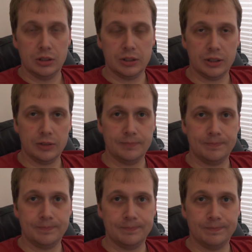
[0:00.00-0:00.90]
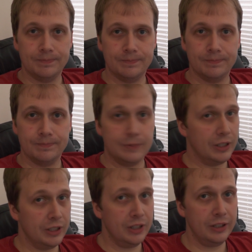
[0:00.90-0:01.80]
So,
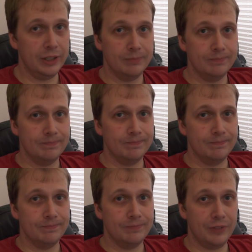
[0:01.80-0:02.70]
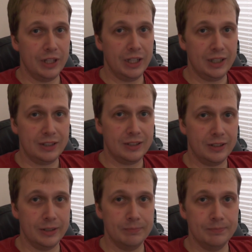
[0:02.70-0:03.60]
good night for the last
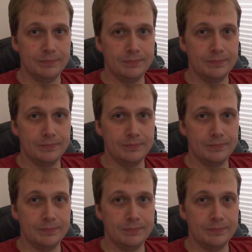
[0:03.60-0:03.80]
time.